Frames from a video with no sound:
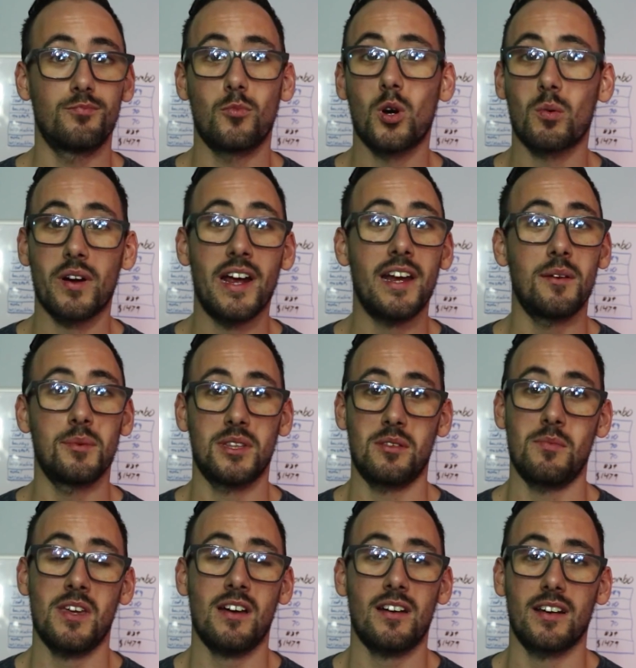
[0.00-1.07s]
where we're headed with
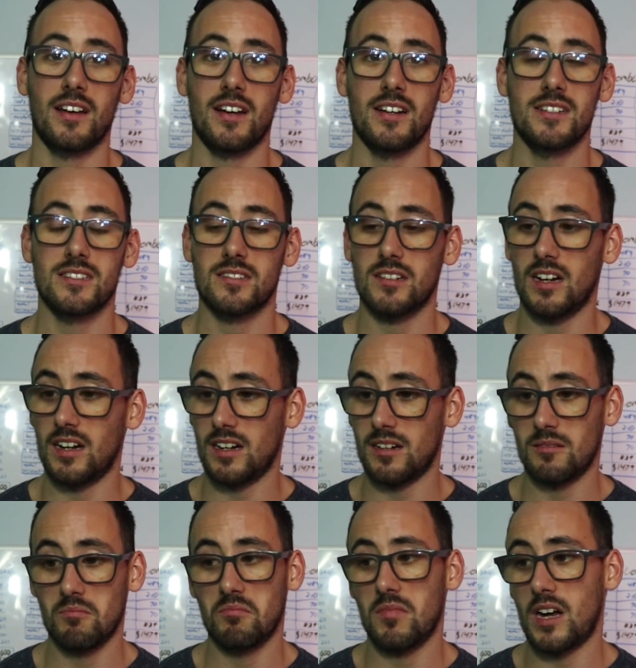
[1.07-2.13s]
the Miata, guys.
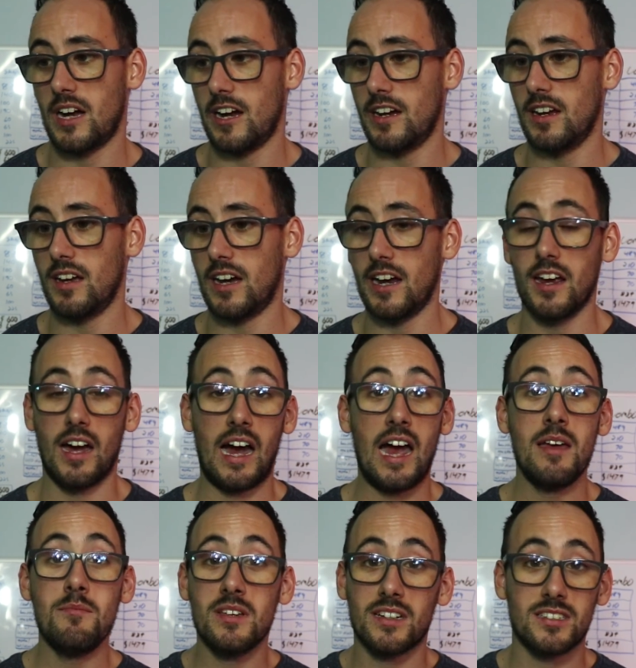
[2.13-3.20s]

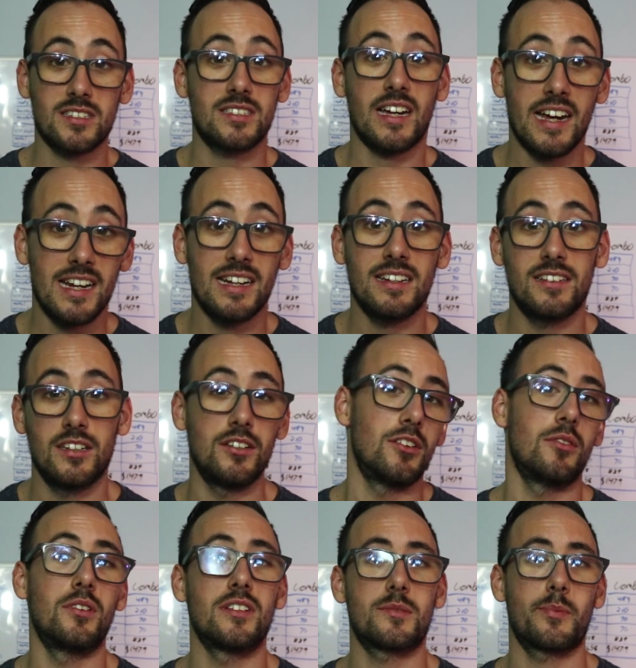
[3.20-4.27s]
I'm excited to
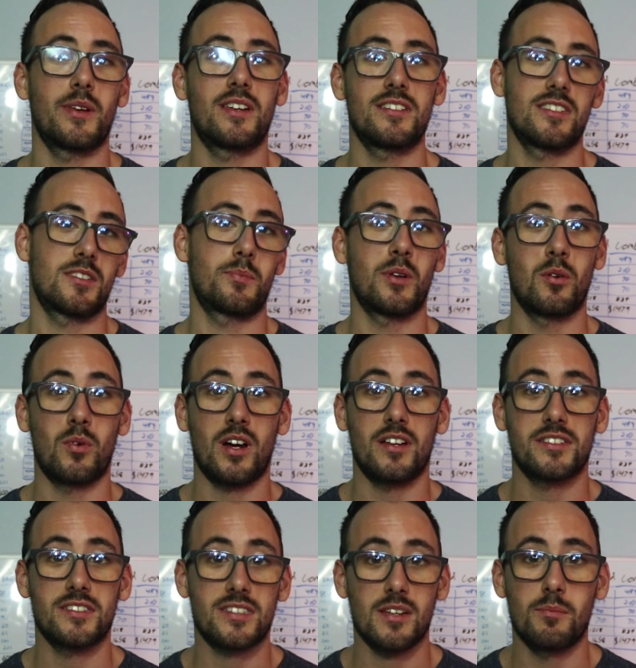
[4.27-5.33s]
do this because it's been a
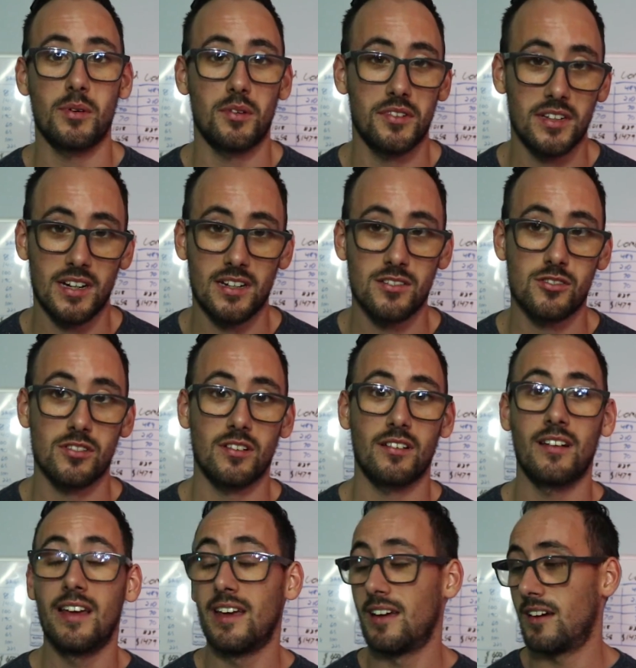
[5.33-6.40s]
while since I built an
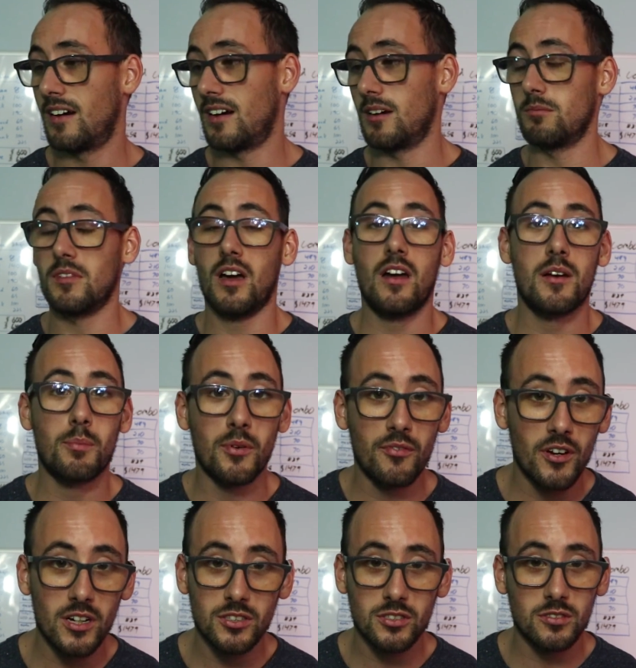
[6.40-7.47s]
engine. I'm not a
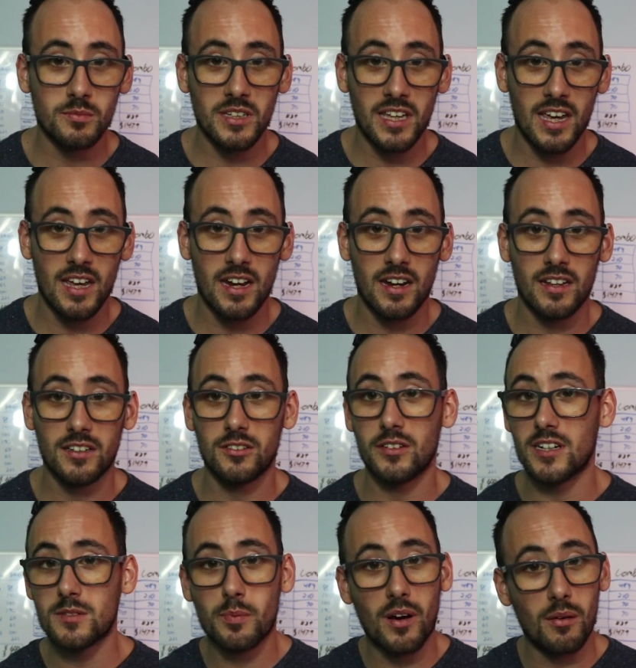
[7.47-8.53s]
professional mechanic. You
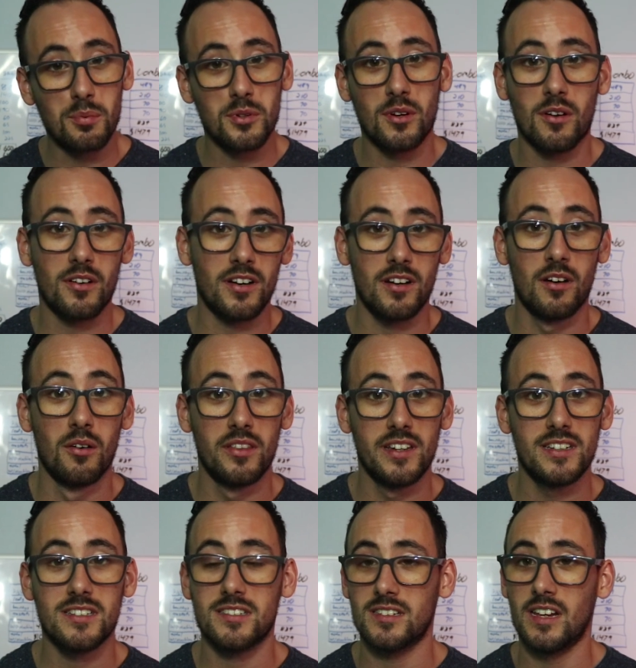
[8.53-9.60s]
guys probably already know
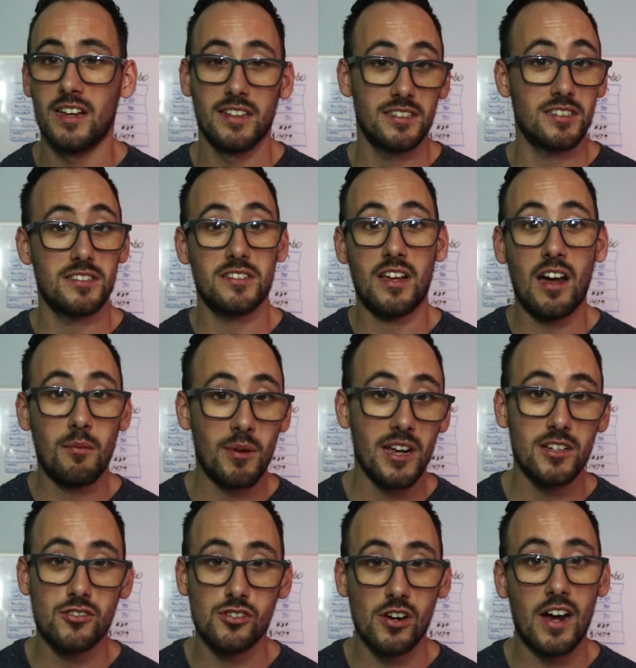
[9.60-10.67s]
this. This is not
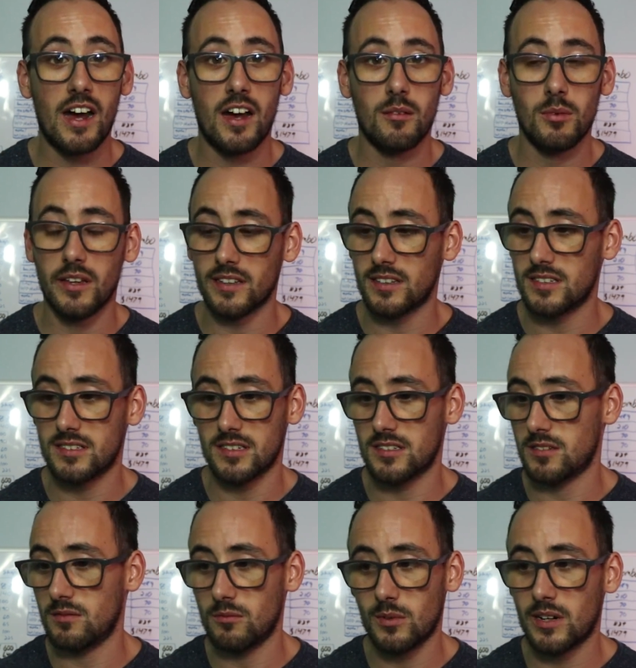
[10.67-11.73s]
my job. Like, this
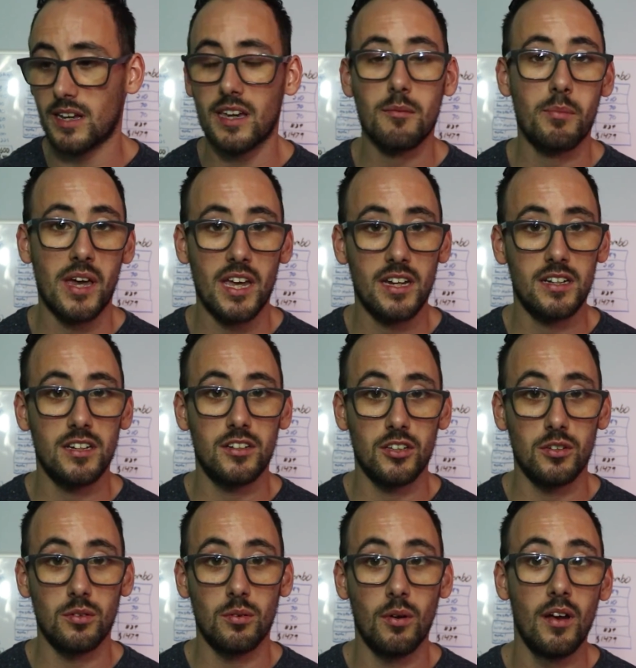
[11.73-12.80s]
isn't what I get paid to
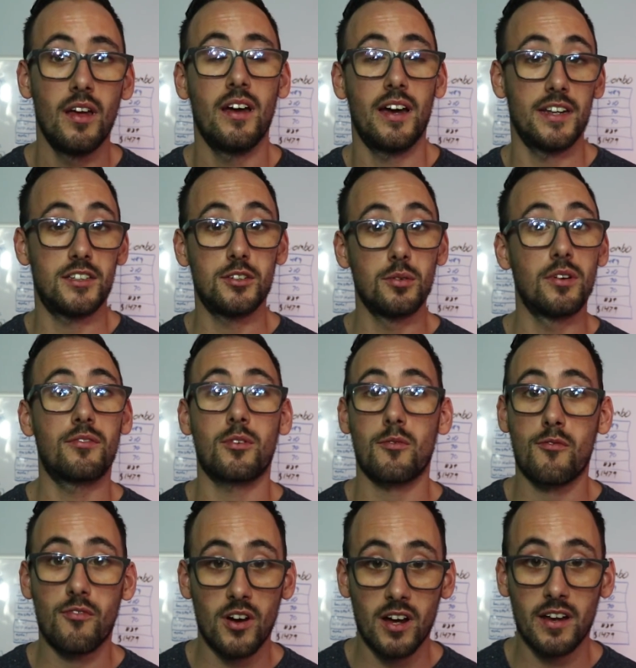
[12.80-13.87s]
do. I do it for
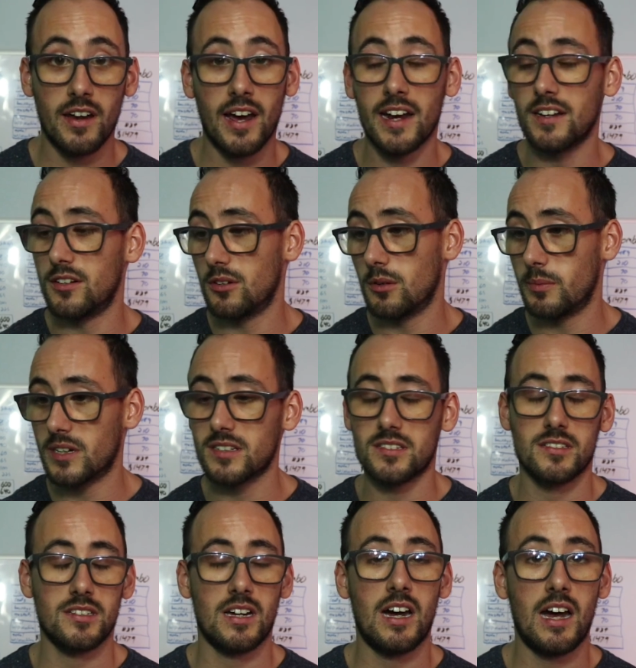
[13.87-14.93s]
fun. I do it because
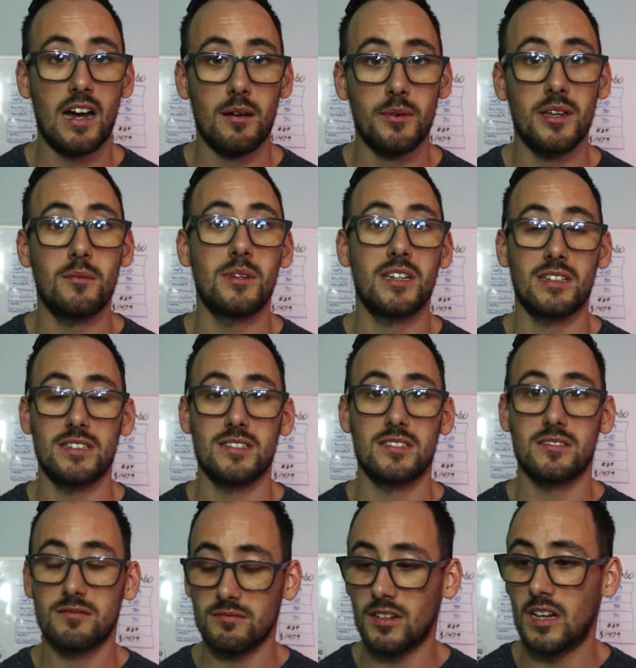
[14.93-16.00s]
it's a hobby and
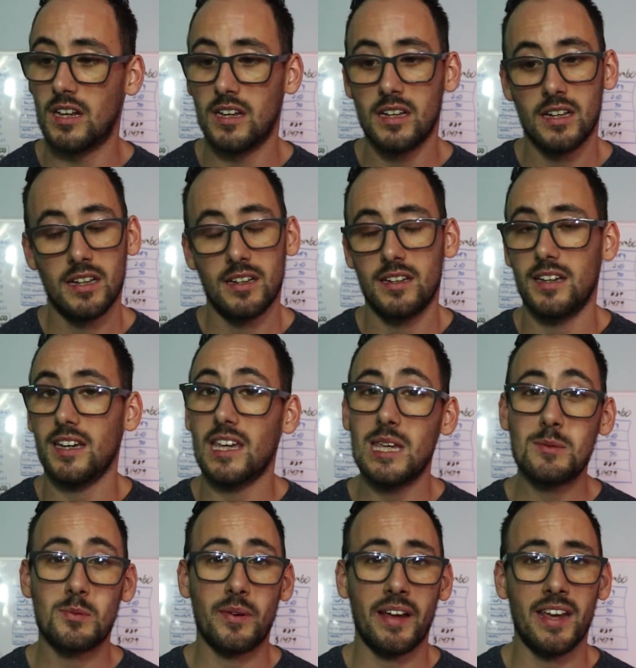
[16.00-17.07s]
because it
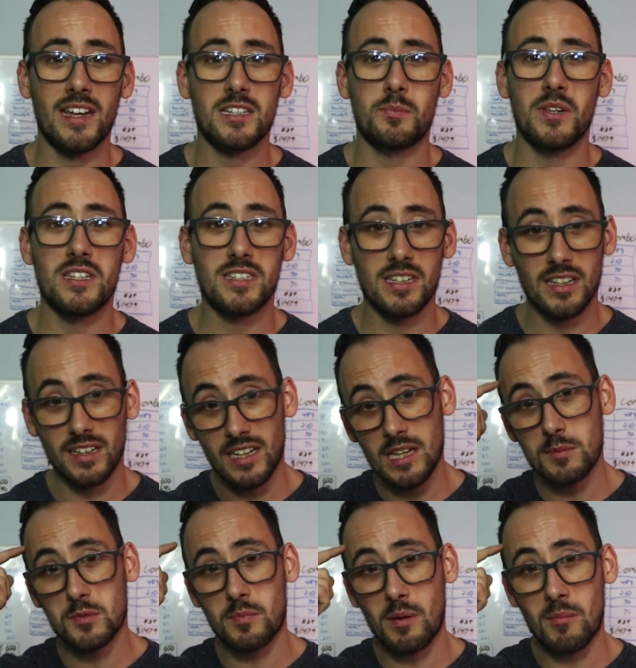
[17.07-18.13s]
keeps my hands busy and
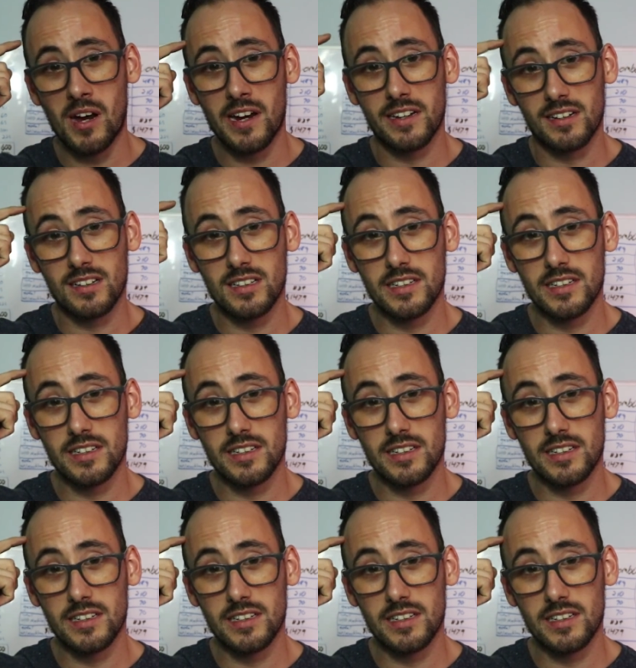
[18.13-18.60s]
keeps my mind